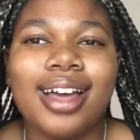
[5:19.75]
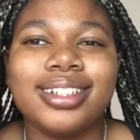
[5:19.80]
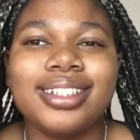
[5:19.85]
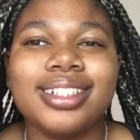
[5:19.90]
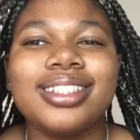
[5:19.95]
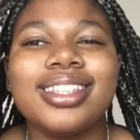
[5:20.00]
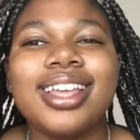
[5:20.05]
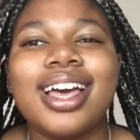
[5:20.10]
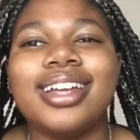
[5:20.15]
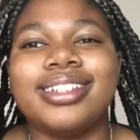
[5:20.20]

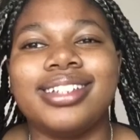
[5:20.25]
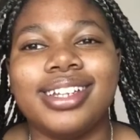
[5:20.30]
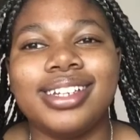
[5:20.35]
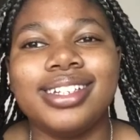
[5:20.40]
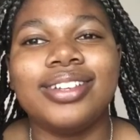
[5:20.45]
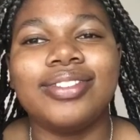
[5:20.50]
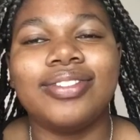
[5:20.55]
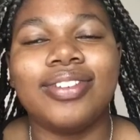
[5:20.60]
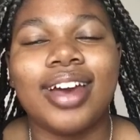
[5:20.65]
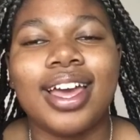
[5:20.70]
just
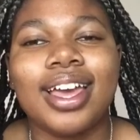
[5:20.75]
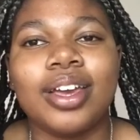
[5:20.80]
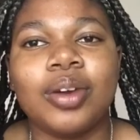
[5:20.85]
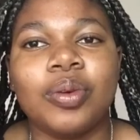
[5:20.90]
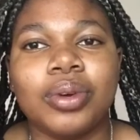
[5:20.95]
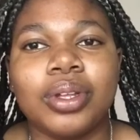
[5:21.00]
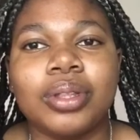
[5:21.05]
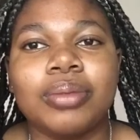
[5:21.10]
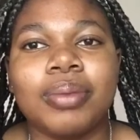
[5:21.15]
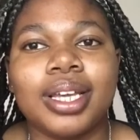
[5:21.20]
identifying
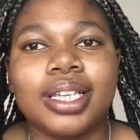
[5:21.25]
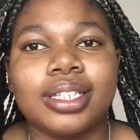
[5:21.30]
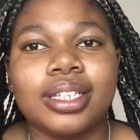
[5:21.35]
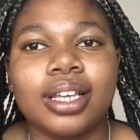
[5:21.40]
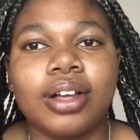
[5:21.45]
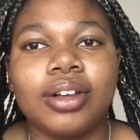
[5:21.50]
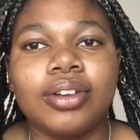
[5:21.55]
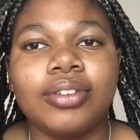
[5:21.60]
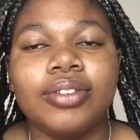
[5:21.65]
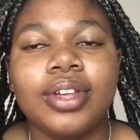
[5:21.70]
with
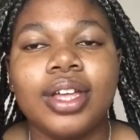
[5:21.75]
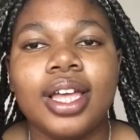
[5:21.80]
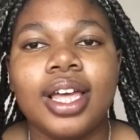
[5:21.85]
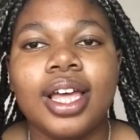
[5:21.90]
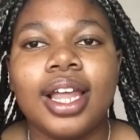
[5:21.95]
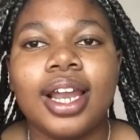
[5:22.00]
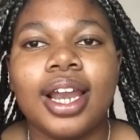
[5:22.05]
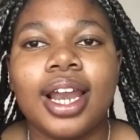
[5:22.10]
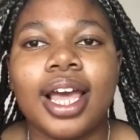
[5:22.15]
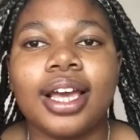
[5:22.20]
myself.
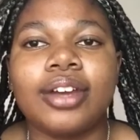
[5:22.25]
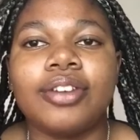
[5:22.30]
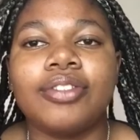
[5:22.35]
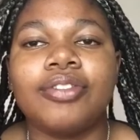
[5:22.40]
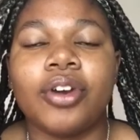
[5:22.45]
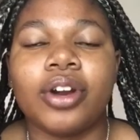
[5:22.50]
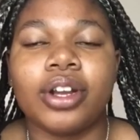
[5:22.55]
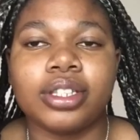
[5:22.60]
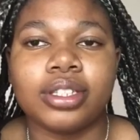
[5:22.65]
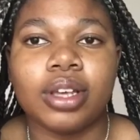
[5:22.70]
Like,
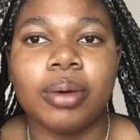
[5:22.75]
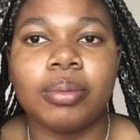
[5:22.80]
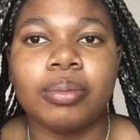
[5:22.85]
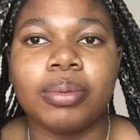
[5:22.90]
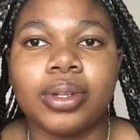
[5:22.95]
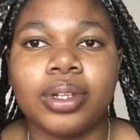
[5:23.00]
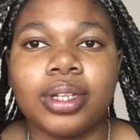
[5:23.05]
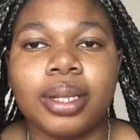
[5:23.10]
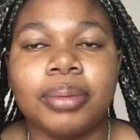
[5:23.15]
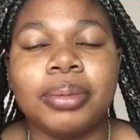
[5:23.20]
for
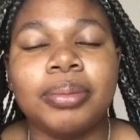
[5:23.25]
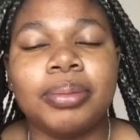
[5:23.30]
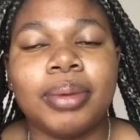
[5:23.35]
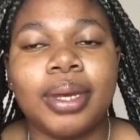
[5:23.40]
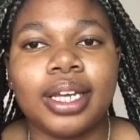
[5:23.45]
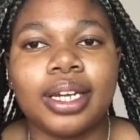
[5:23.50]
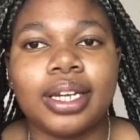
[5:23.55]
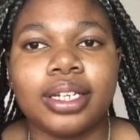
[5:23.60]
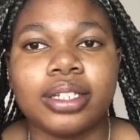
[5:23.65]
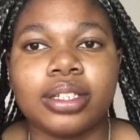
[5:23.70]
example, let me
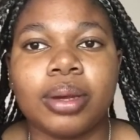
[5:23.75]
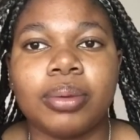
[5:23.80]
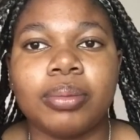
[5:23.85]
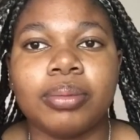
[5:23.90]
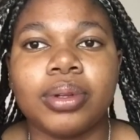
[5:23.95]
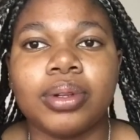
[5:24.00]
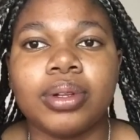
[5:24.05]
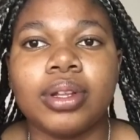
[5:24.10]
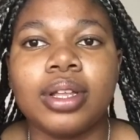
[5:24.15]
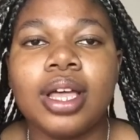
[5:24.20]
make an
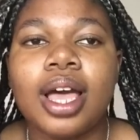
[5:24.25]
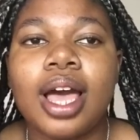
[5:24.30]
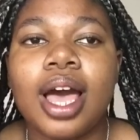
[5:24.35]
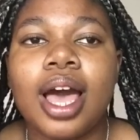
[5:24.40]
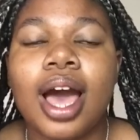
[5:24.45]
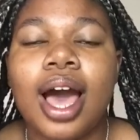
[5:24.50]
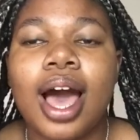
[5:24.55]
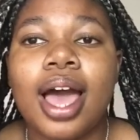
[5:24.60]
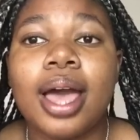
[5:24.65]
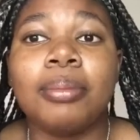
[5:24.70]
example.
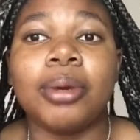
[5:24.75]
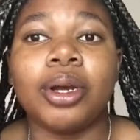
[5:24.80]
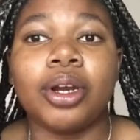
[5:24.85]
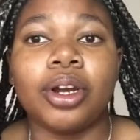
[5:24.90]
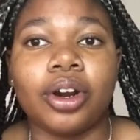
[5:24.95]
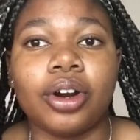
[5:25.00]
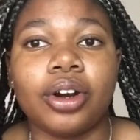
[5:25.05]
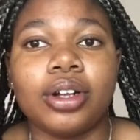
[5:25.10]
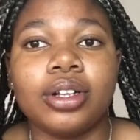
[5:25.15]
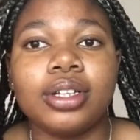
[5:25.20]
I'm a
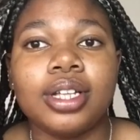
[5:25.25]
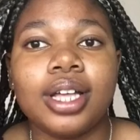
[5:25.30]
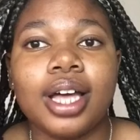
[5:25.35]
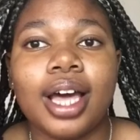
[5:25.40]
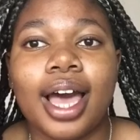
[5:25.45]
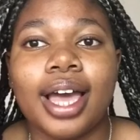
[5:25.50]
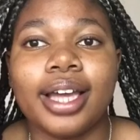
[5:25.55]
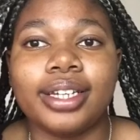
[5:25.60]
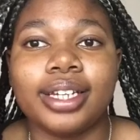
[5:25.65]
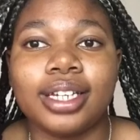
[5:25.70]
girl,
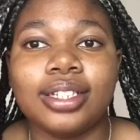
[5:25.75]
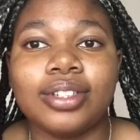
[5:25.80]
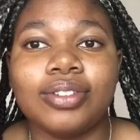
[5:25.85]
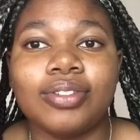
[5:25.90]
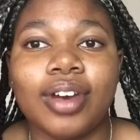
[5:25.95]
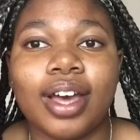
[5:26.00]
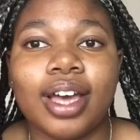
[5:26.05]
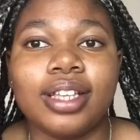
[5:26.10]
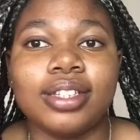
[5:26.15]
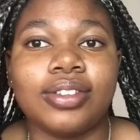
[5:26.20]
I
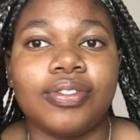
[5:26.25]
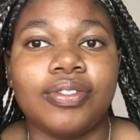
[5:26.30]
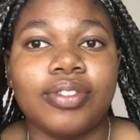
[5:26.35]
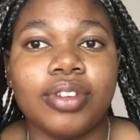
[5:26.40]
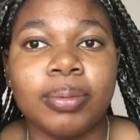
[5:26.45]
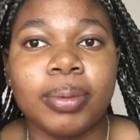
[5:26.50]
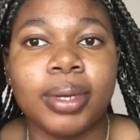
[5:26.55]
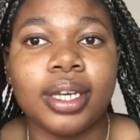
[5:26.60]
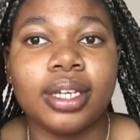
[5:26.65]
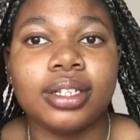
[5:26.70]
identify as a
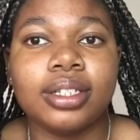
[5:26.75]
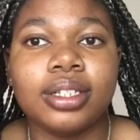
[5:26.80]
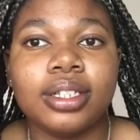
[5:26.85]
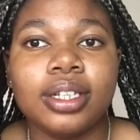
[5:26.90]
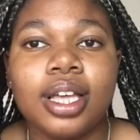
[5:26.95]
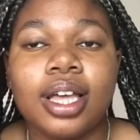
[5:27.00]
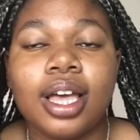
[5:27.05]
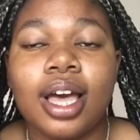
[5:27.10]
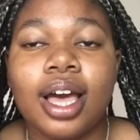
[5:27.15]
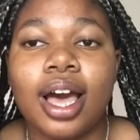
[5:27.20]
female,
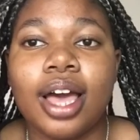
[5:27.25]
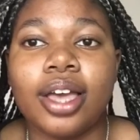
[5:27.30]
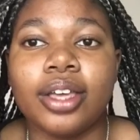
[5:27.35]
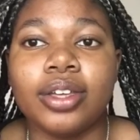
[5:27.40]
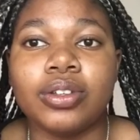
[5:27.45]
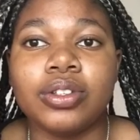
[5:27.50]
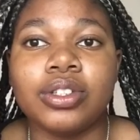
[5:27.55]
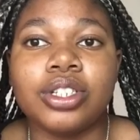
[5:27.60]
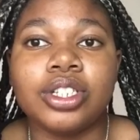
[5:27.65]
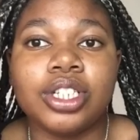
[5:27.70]
I
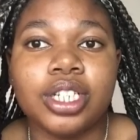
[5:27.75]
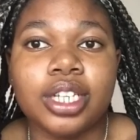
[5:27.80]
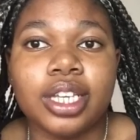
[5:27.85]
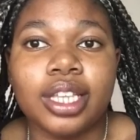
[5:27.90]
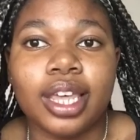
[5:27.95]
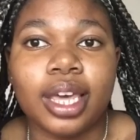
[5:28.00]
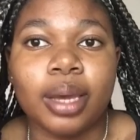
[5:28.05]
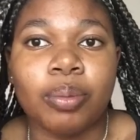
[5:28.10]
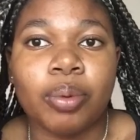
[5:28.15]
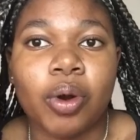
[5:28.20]
use she,
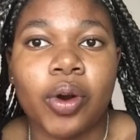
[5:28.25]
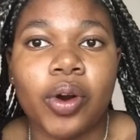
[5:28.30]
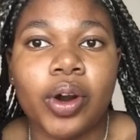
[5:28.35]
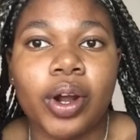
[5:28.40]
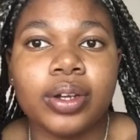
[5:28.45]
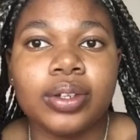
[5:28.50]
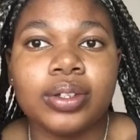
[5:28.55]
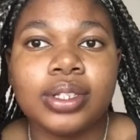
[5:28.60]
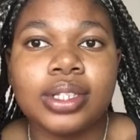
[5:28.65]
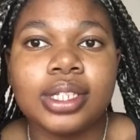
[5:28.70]
they
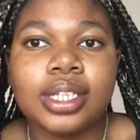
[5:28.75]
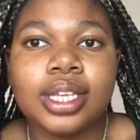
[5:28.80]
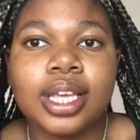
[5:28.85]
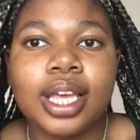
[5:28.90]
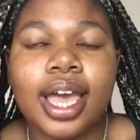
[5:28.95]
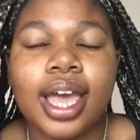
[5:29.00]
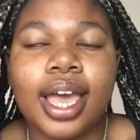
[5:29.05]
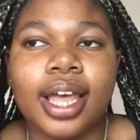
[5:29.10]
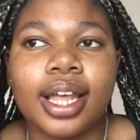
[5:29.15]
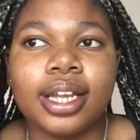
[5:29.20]
pronouns,
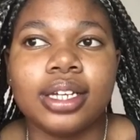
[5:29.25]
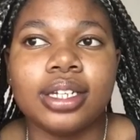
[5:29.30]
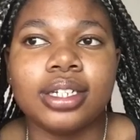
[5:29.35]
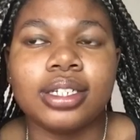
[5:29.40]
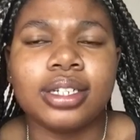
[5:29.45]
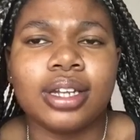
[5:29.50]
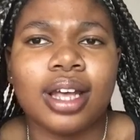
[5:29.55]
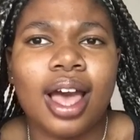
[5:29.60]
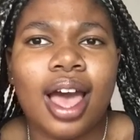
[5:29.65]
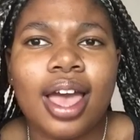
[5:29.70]
and
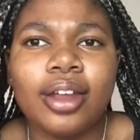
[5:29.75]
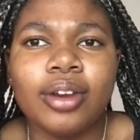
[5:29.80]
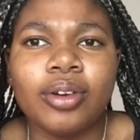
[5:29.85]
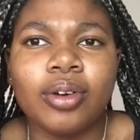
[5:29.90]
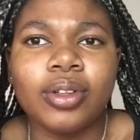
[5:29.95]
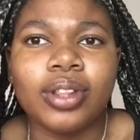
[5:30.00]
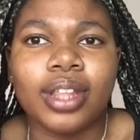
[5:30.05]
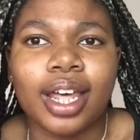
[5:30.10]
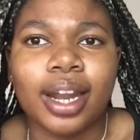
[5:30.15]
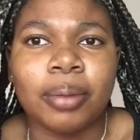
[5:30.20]
I
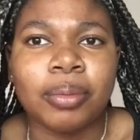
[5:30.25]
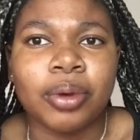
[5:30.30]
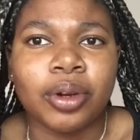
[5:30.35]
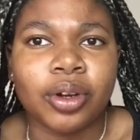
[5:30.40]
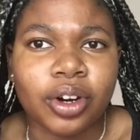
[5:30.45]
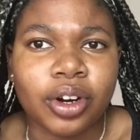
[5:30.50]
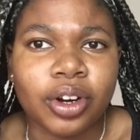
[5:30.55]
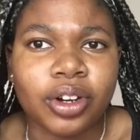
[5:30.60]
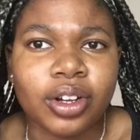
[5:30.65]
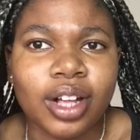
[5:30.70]
know that I'm a
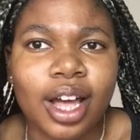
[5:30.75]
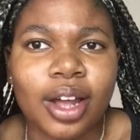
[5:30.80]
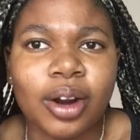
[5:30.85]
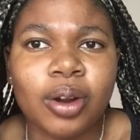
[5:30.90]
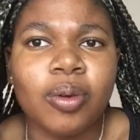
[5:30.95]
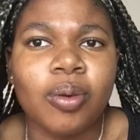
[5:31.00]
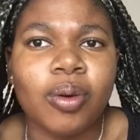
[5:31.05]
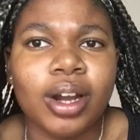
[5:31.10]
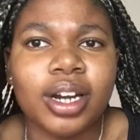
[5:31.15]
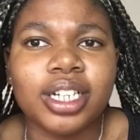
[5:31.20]
girl. I
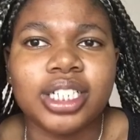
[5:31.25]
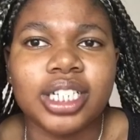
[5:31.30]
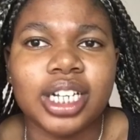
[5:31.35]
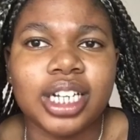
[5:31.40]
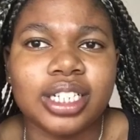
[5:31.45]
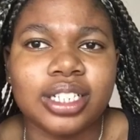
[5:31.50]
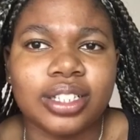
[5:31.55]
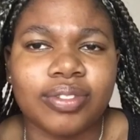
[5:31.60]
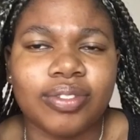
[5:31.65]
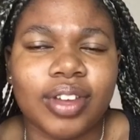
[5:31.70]
don't want to
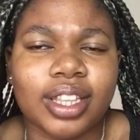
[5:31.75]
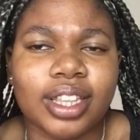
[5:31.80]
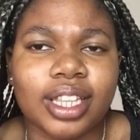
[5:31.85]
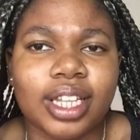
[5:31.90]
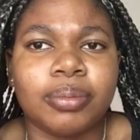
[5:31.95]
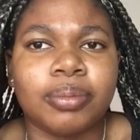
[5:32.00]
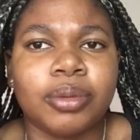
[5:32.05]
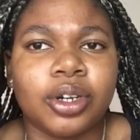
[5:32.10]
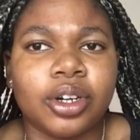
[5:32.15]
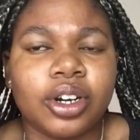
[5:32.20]
change the fact that
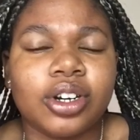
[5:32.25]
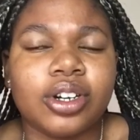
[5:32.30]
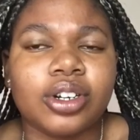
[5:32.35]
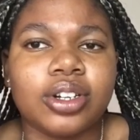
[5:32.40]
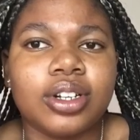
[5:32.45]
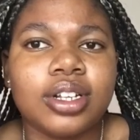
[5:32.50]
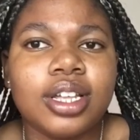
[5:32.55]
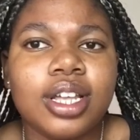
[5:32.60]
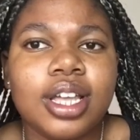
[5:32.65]
I'm a girl.